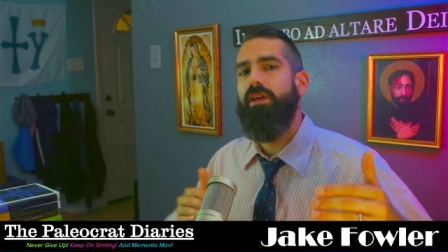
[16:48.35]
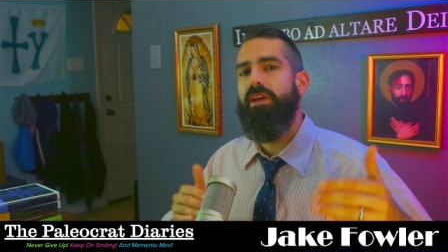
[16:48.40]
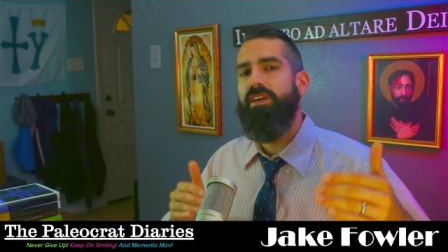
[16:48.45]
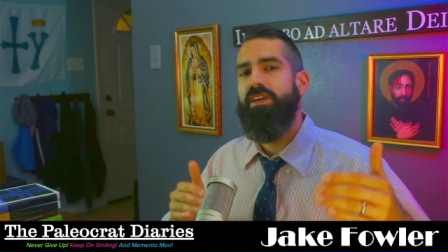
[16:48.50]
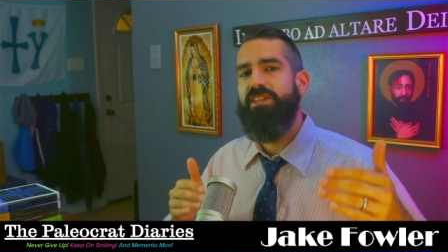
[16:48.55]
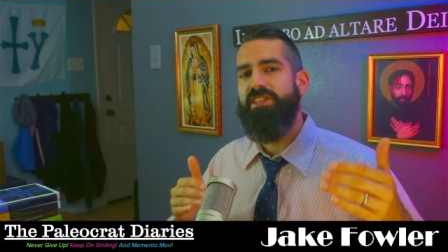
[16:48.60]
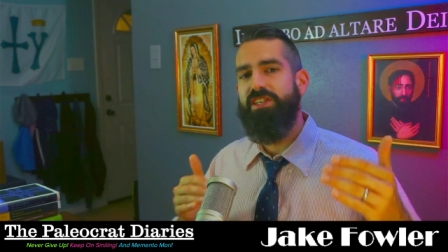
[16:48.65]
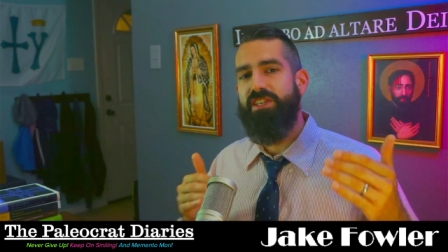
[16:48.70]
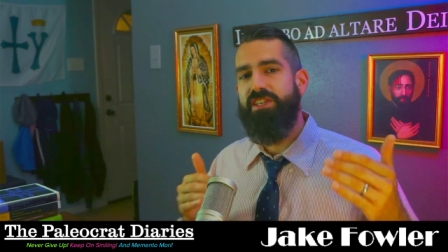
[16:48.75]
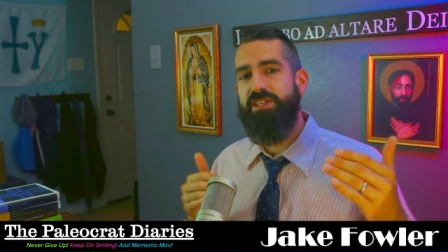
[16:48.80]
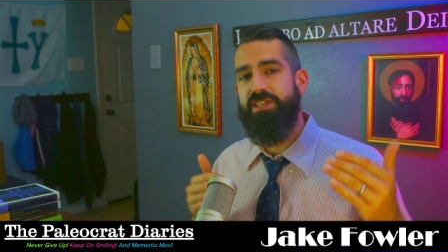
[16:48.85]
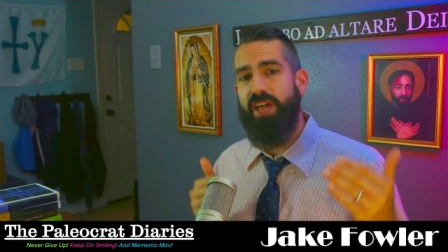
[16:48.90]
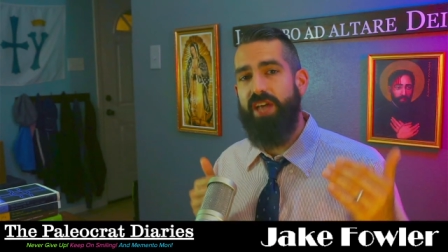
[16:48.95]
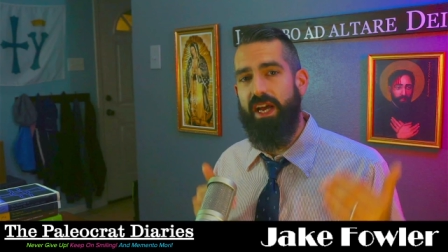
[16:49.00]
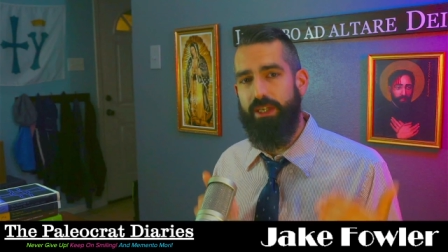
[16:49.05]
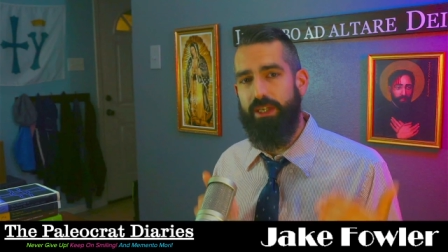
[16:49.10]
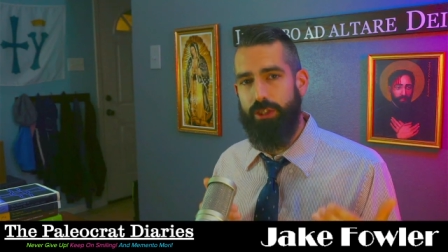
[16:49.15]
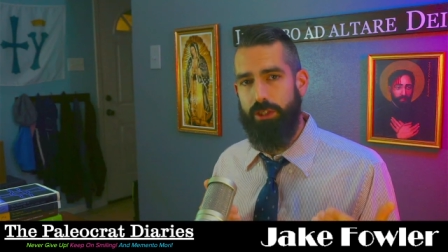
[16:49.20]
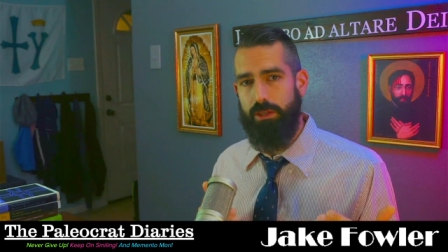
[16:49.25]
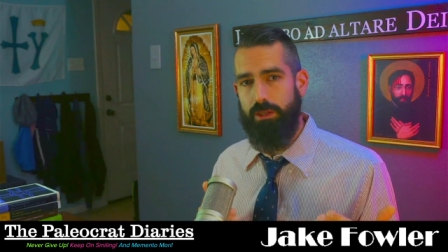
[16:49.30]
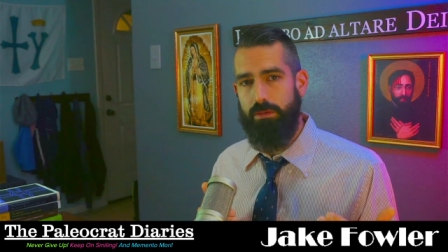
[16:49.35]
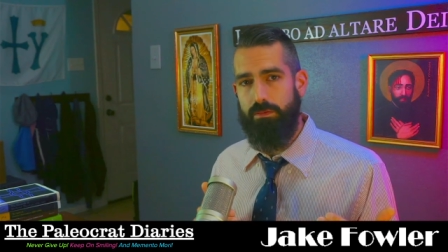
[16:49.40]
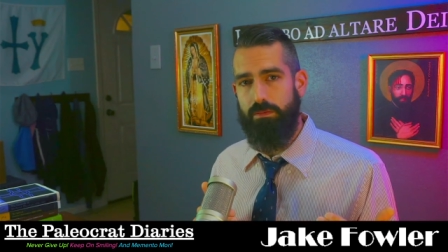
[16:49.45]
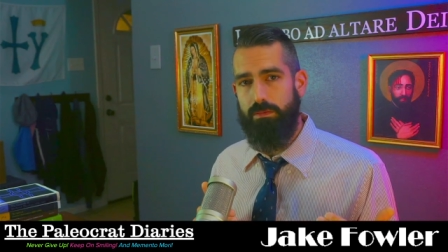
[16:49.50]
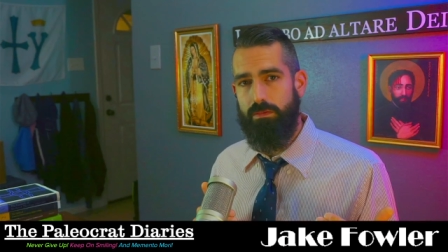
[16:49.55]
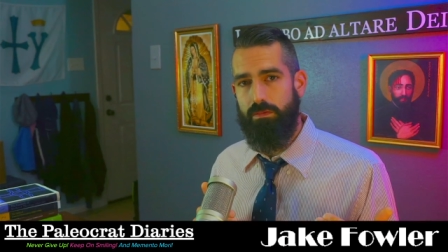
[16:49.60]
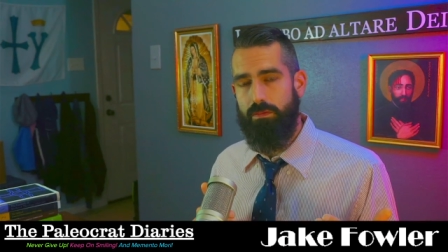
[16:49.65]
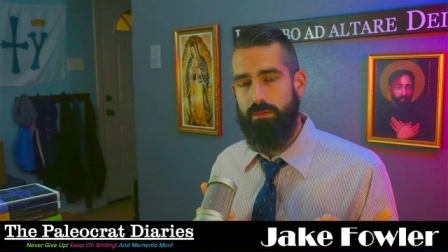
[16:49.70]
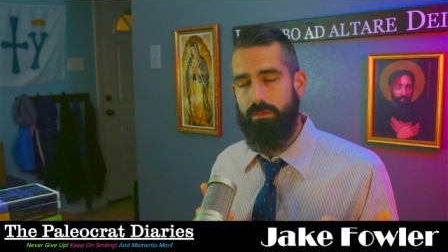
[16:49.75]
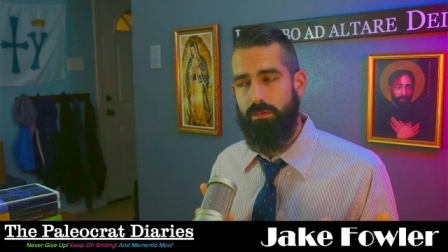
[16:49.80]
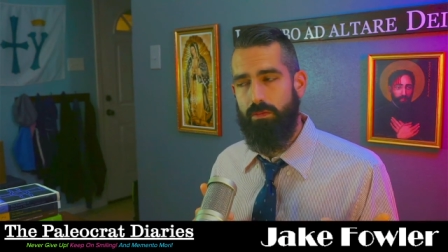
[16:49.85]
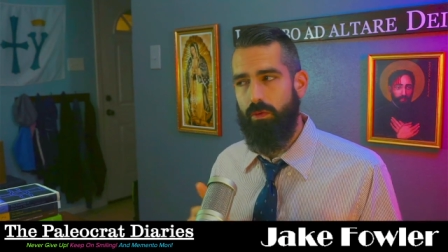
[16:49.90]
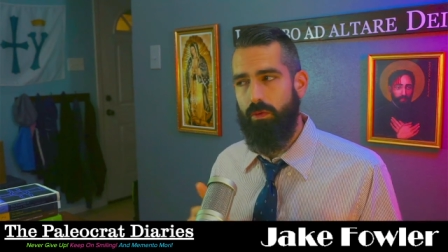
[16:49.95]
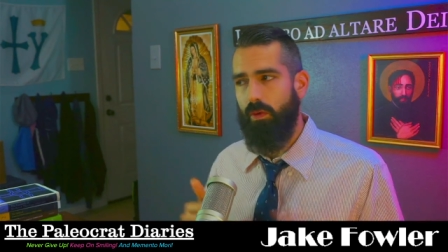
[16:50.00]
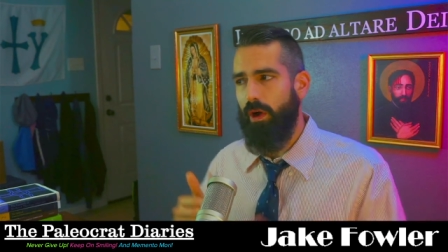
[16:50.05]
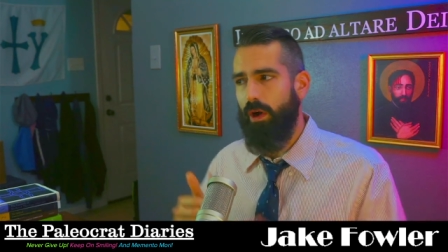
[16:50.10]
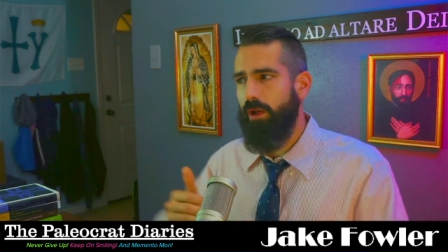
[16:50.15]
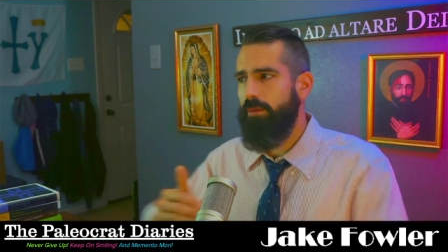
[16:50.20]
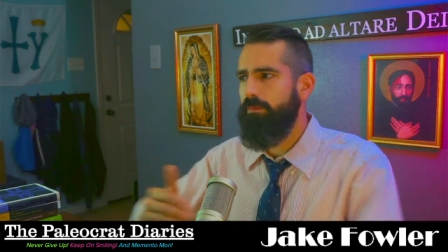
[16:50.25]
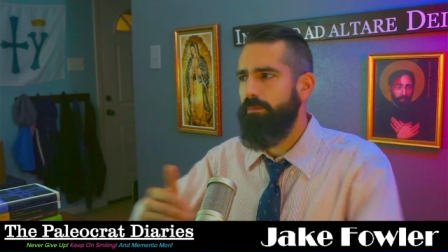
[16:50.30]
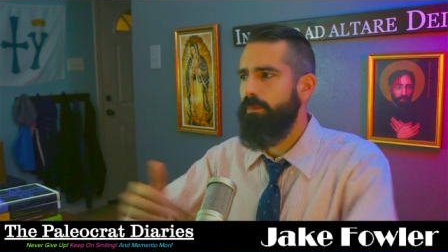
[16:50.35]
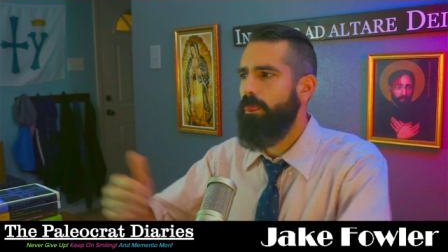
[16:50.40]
succession, right?